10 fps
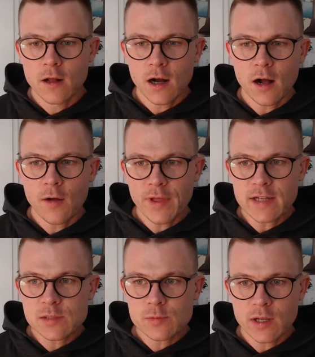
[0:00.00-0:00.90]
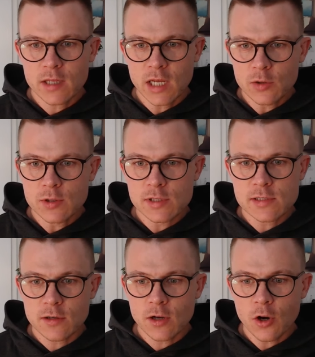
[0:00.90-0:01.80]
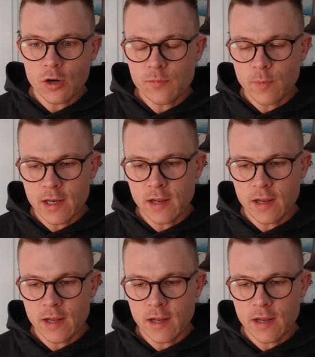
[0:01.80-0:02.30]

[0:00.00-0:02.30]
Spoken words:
that's when they lose a lot of money.